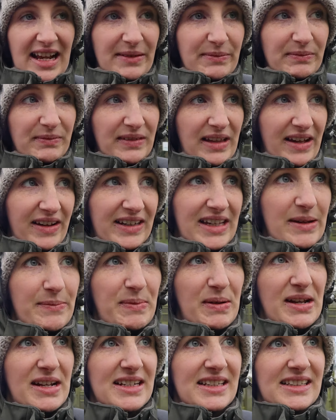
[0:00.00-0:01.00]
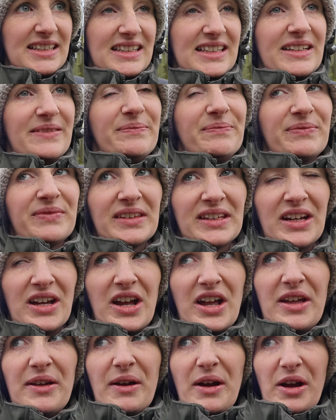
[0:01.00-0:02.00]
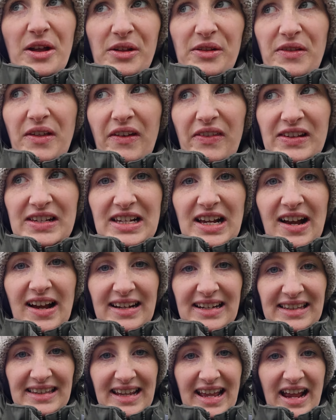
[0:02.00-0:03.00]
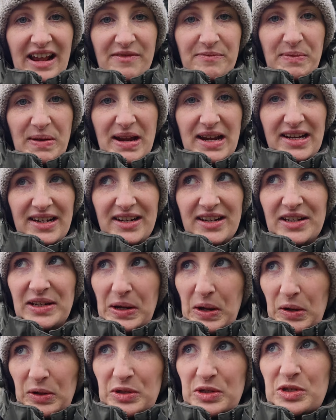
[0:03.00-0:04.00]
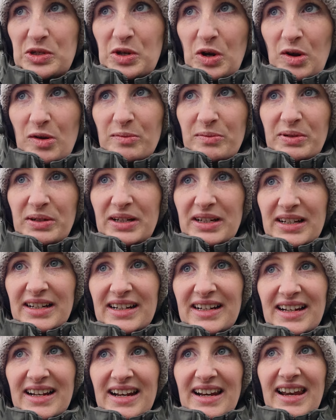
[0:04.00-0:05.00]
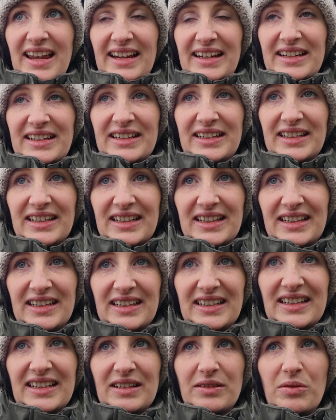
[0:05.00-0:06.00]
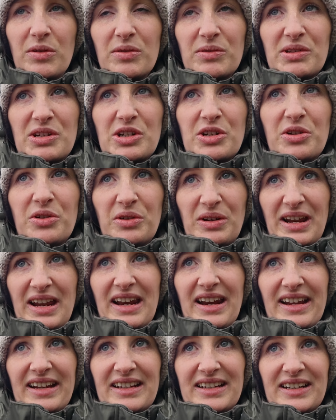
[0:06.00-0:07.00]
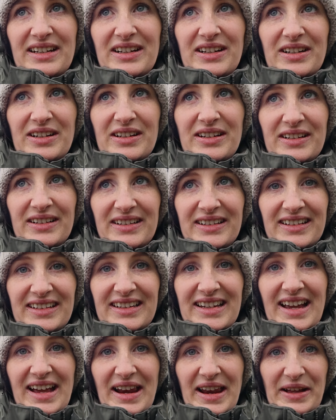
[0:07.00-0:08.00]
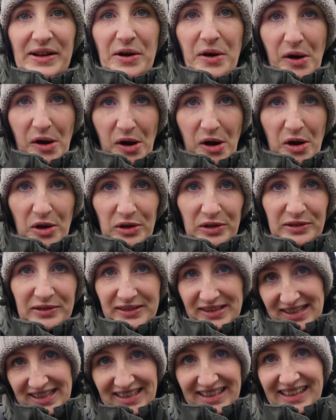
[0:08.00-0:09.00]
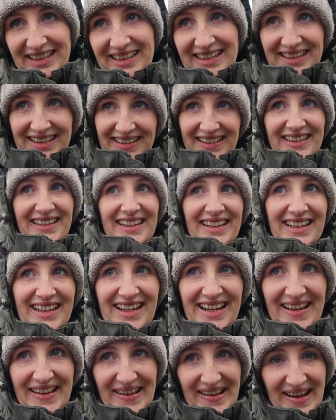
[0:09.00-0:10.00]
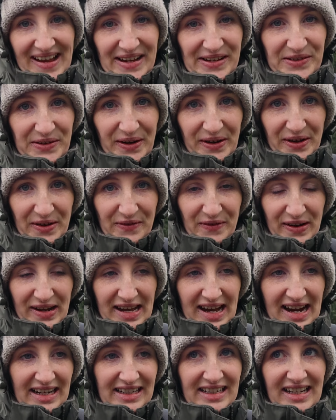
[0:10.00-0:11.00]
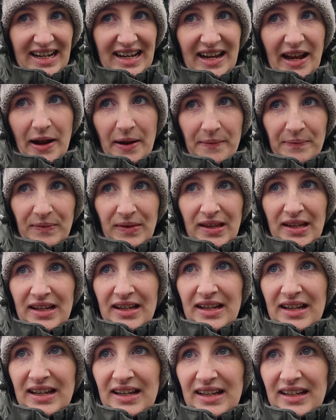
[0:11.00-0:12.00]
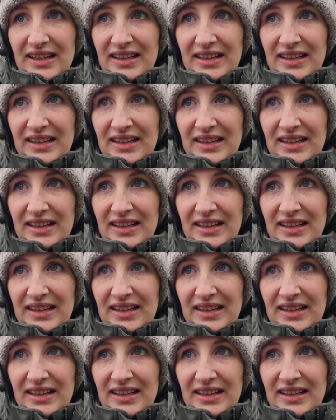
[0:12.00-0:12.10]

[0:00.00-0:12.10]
they're gibbons over the other side, and they've been non-stop, like, what would you call it? Like, yeah, like hollering. It's quite funny, actually. Yeah.